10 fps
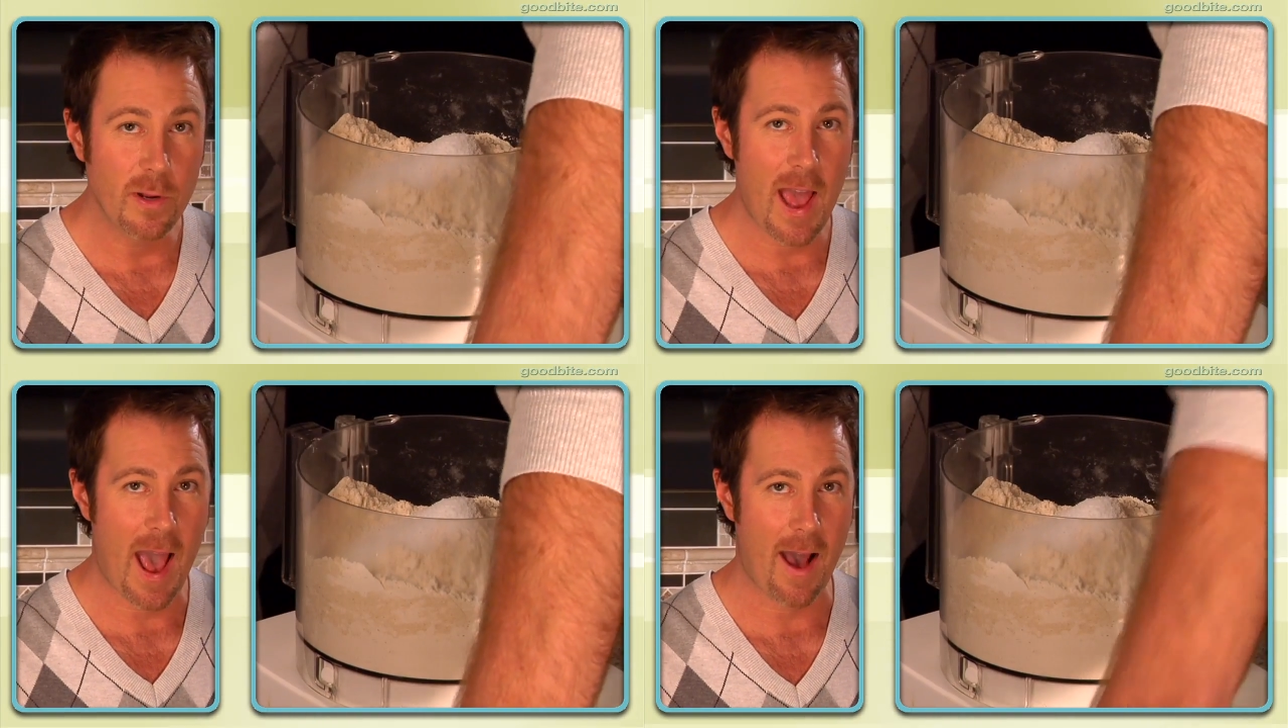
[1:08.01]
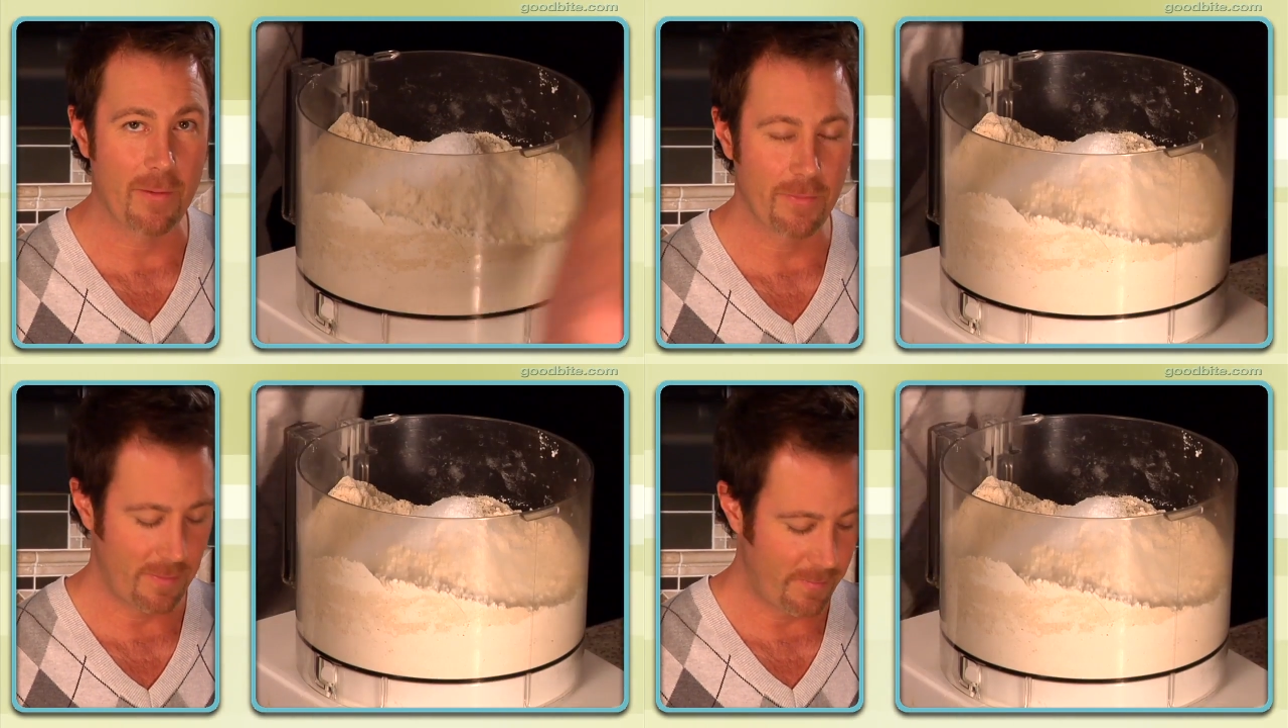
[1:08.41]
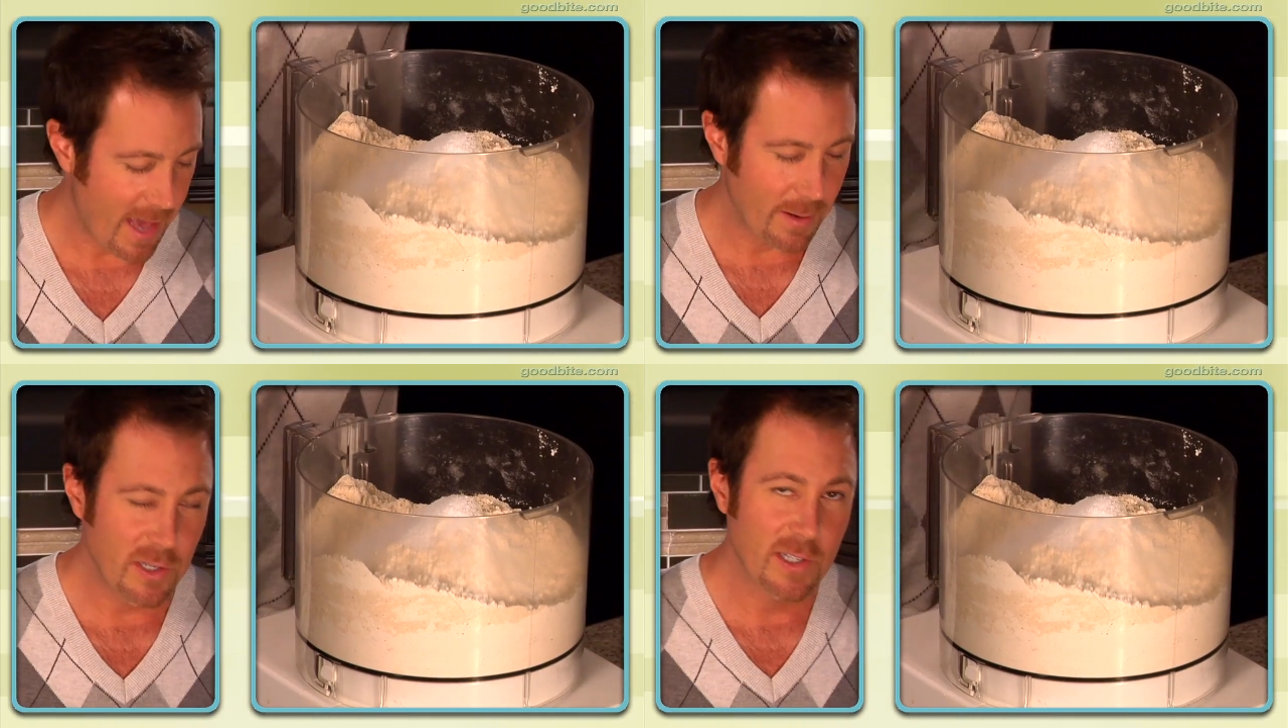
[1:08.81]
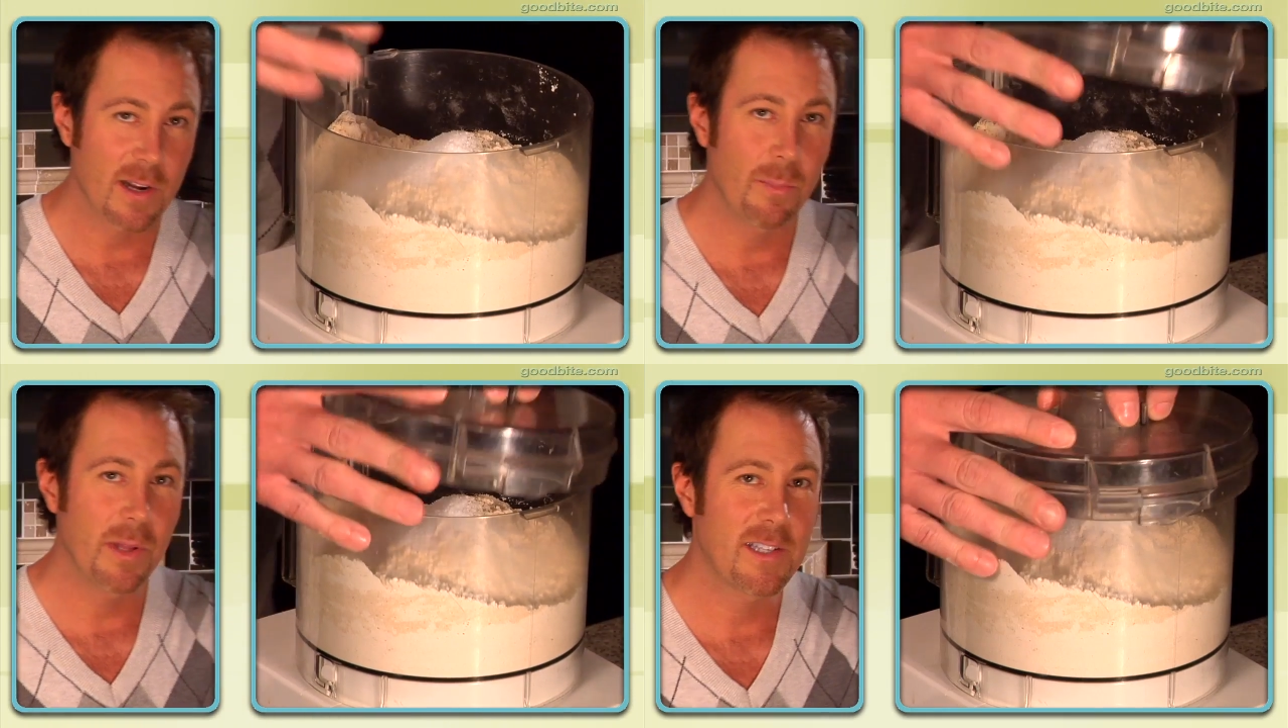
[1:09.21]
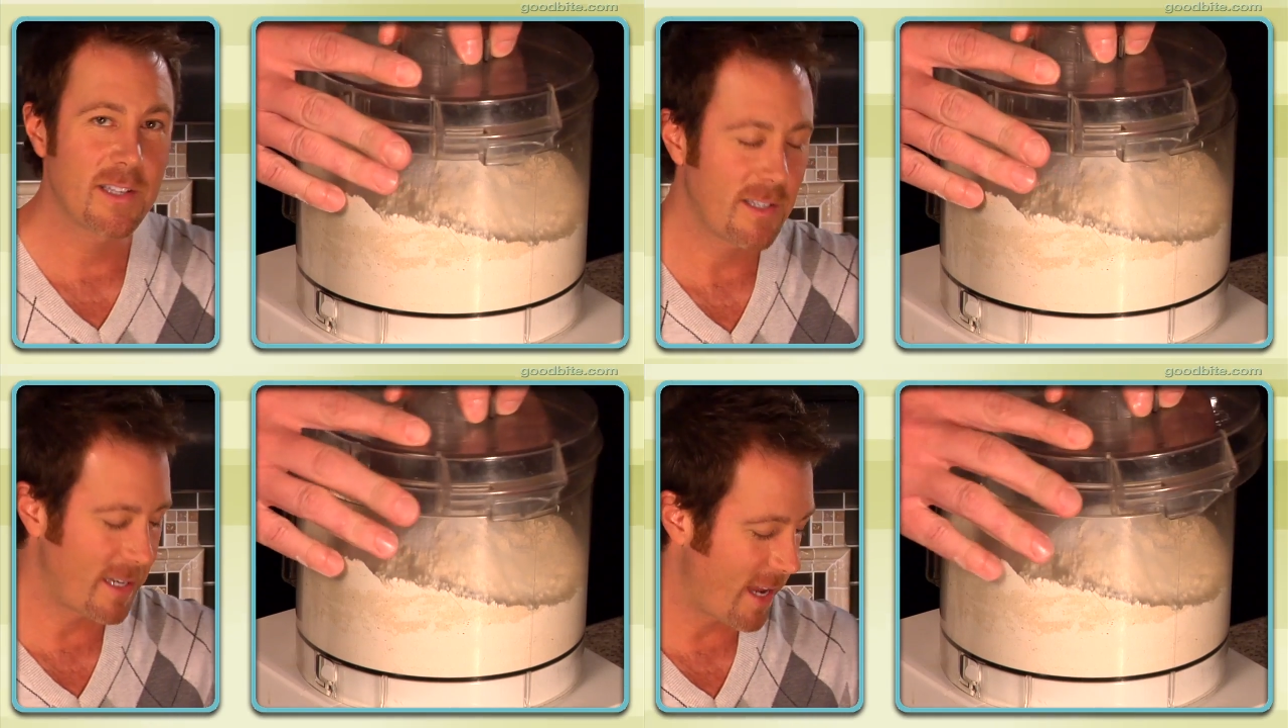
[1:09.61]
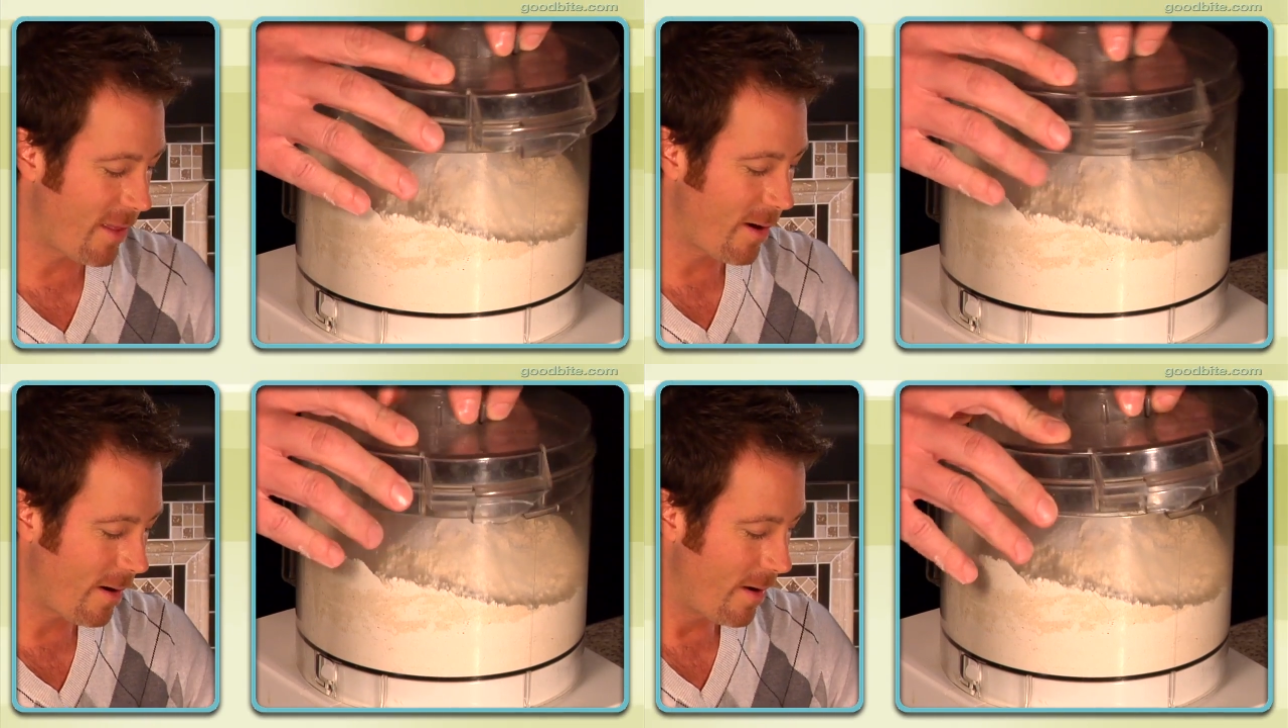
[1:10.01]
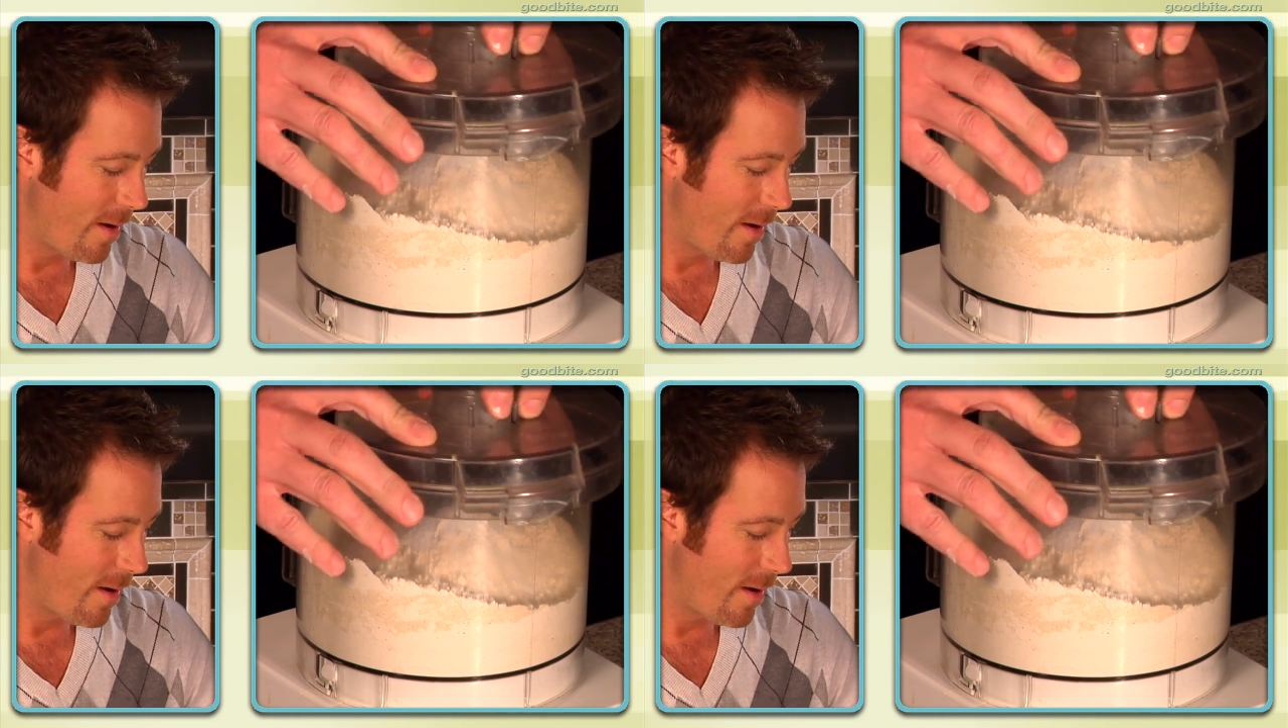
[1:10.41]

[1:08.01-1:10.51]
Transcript: and I'm just going to blitz this together